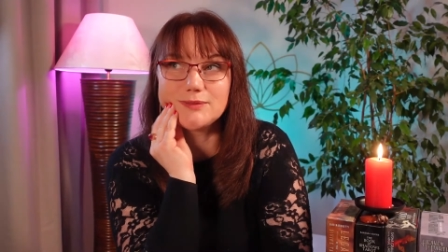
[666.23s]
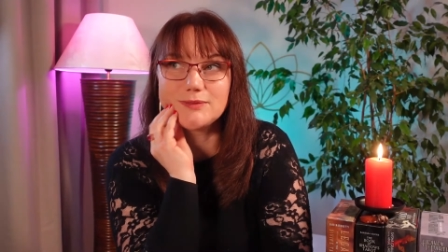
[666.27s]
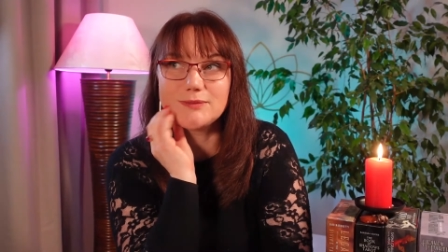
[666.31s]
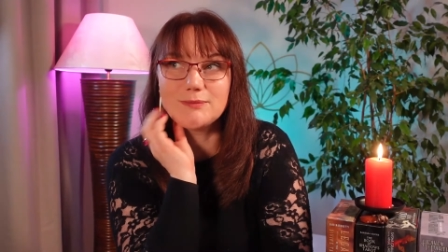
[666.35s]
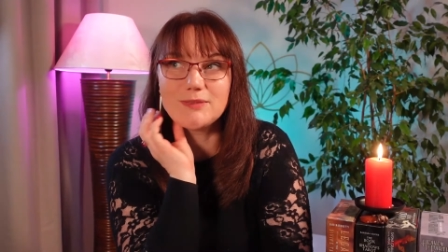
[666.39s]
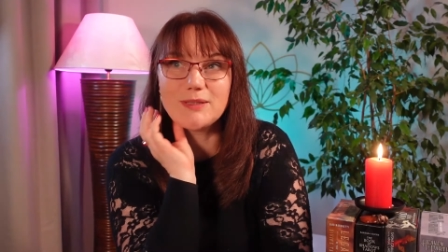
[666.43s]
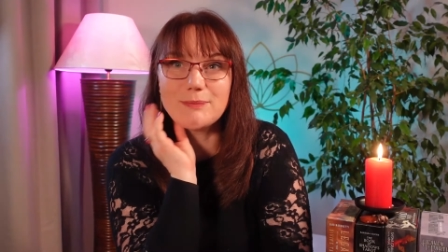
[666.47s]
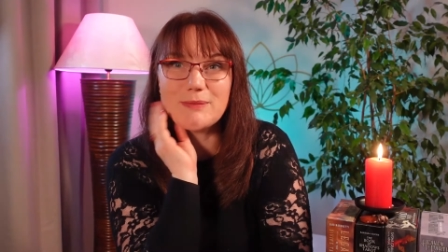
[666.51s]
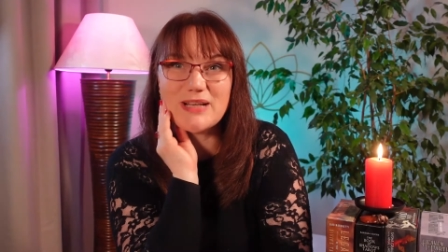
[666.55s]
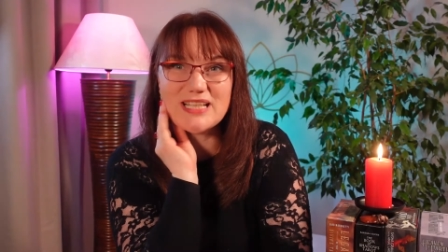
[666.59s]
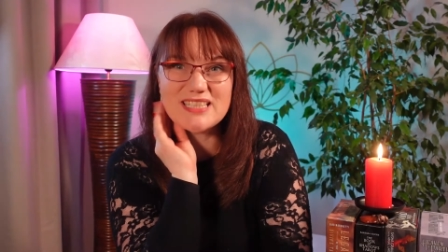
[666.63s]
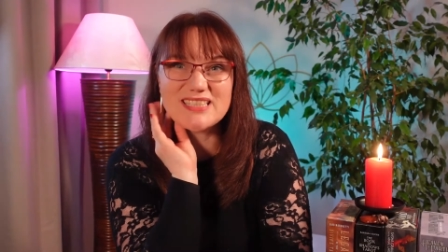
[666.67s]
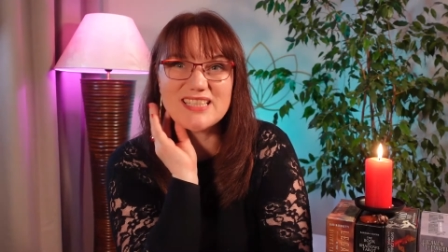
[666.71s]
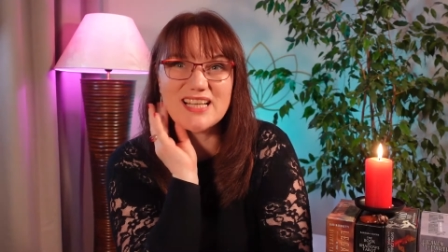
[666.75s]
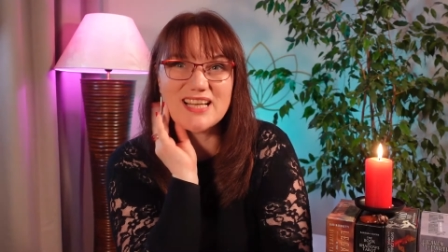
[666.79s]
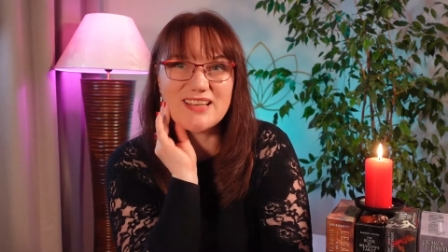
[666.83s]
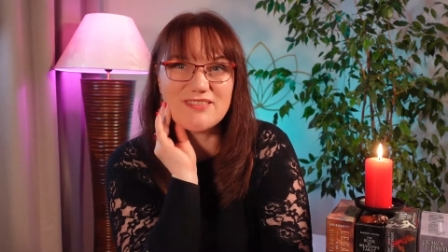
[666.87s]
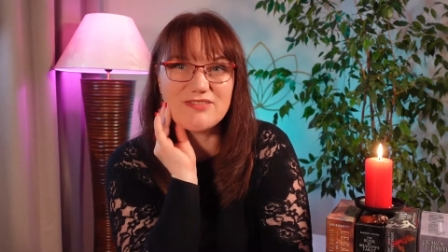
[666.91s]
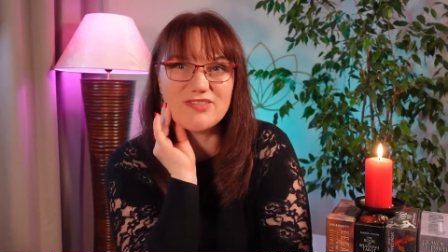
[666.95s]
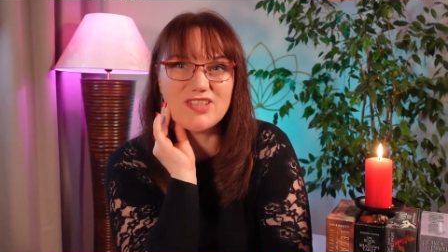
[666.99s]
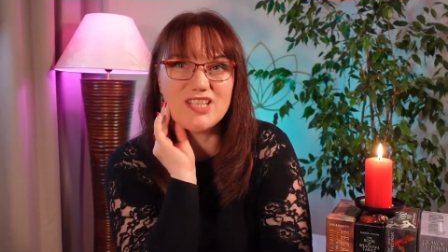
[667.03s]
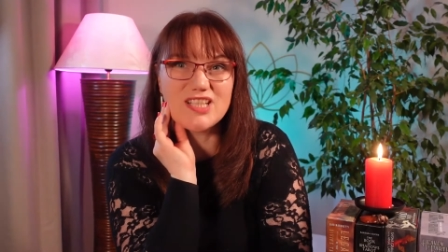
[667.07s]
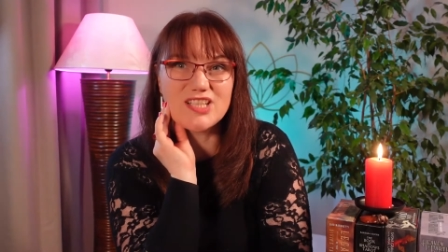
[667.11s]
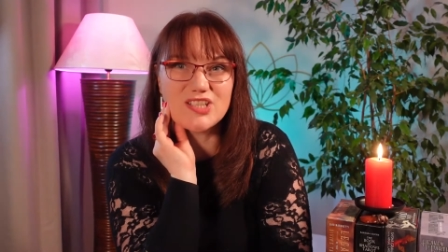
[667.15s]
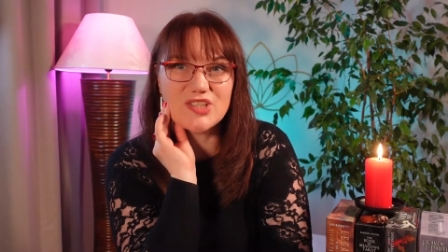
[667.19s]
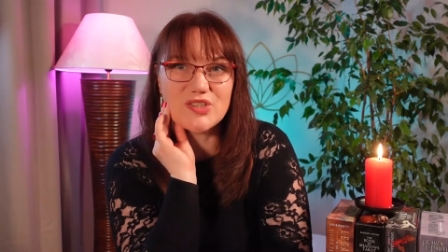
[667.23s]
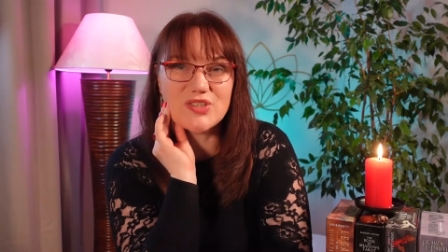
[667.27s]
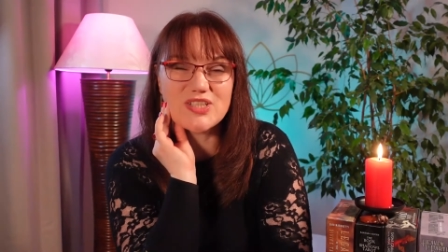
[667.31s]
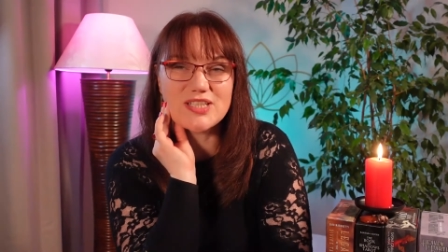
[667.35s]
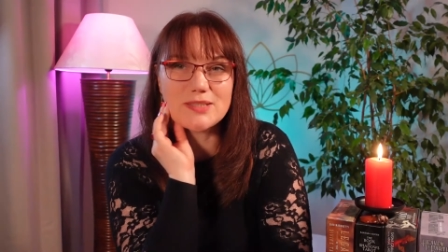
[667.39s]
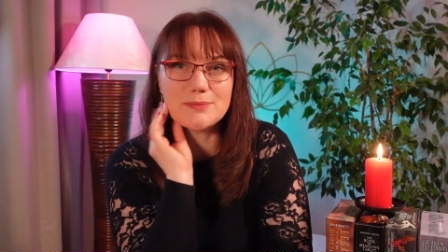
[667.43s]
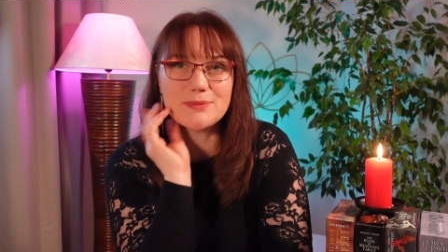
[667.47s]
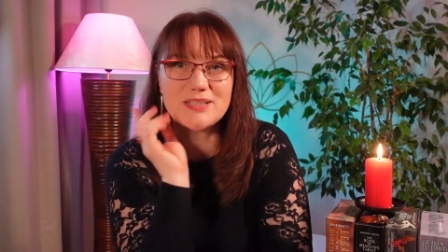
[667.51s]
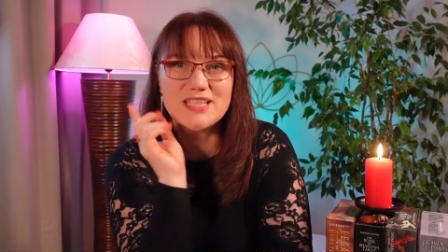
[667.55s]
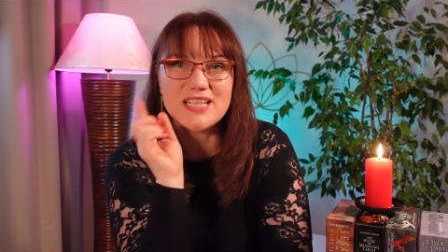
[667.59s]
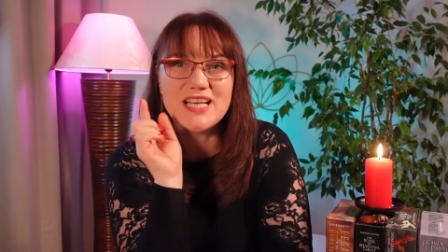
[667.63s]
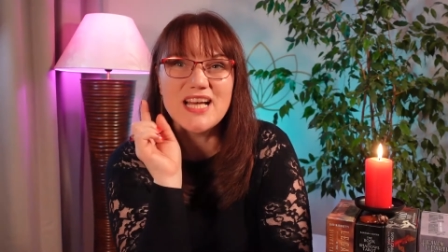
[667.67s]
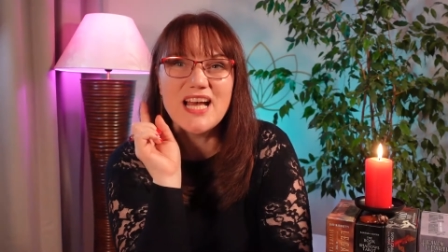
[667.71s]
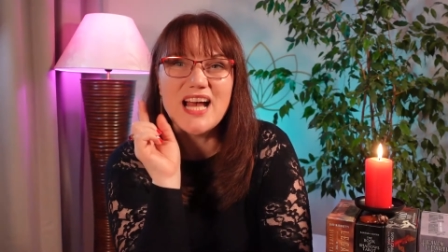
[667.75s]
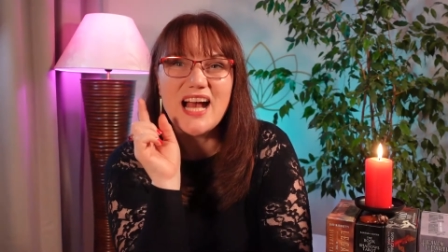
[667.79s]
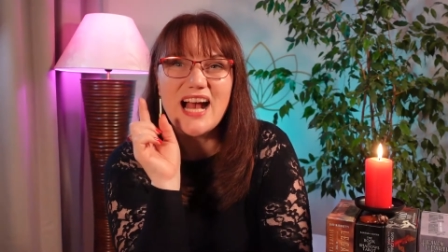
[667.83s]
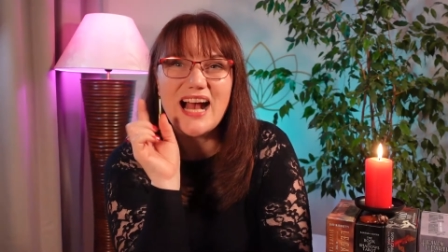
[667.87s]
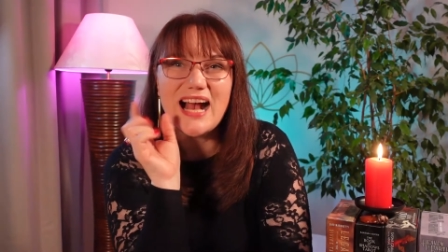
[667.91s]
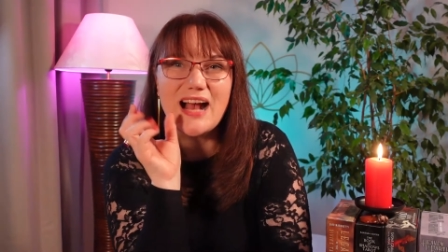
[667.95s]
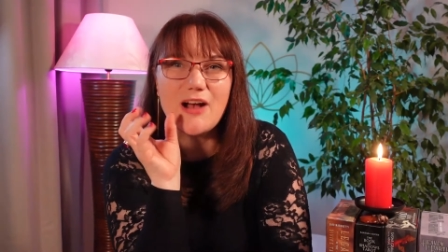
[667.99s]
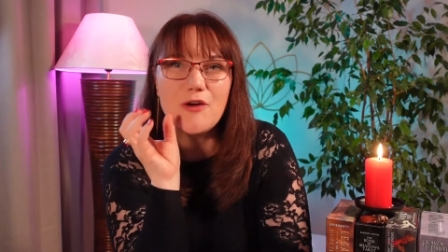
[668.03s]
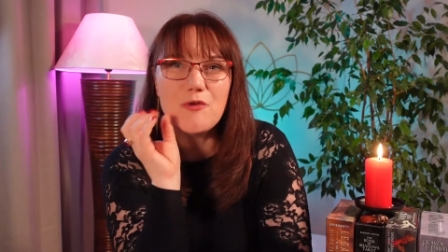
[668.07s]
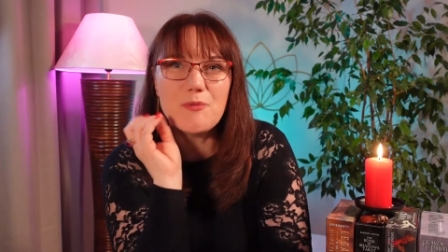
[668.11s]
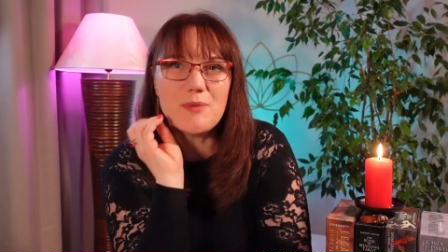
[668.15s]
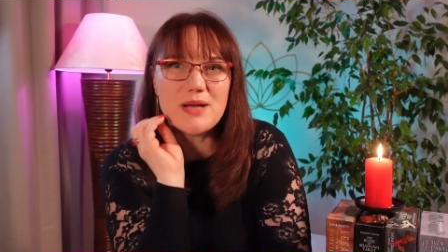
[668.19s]
I must have increased, but
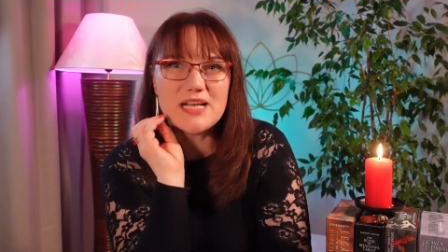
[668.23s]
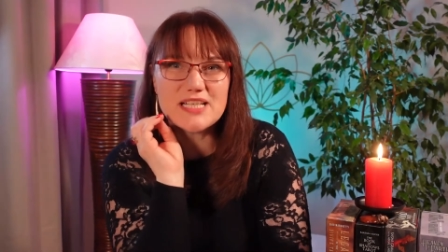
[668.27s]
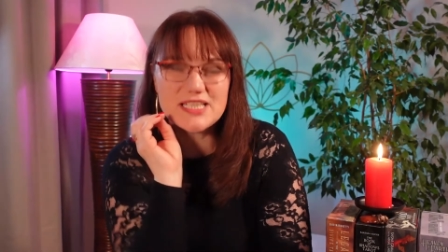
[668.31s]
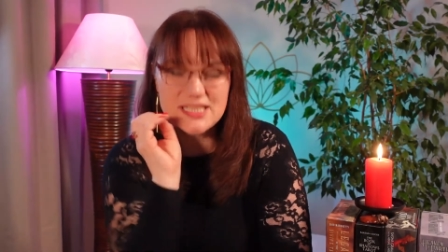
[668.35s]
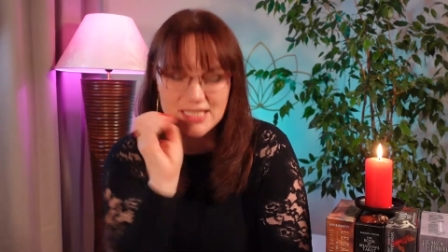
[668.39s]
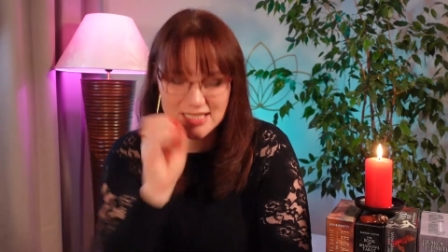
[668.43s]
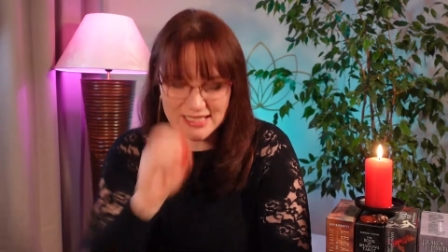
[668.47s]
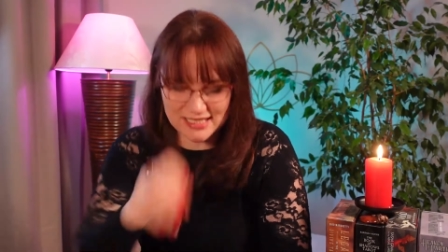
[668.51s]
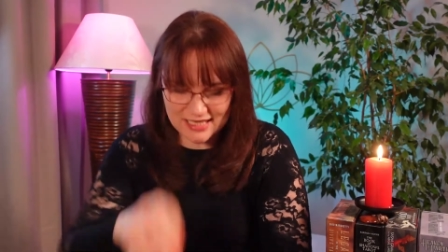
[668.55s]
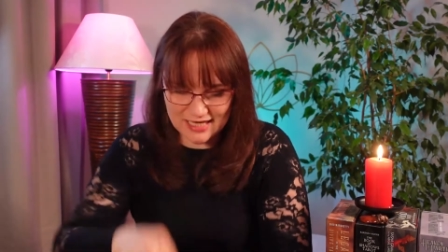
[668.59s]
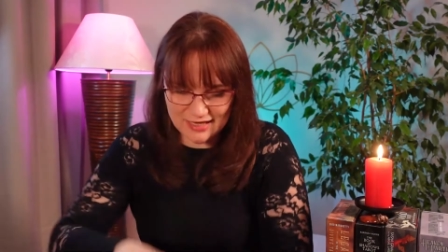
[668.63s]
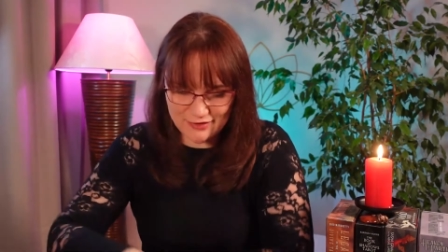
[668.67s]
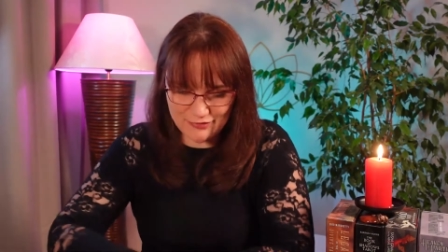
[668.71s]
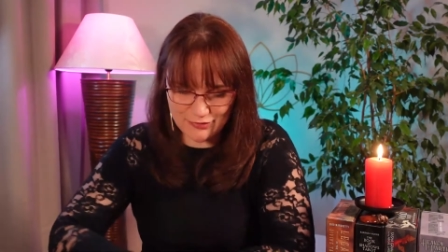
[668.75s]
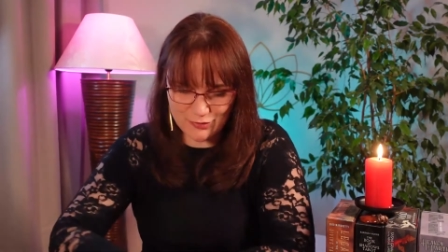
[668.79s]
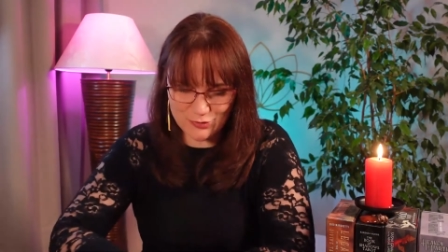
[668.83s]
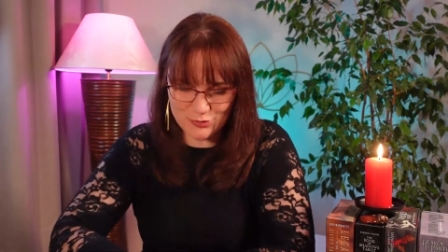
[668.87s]
how much I have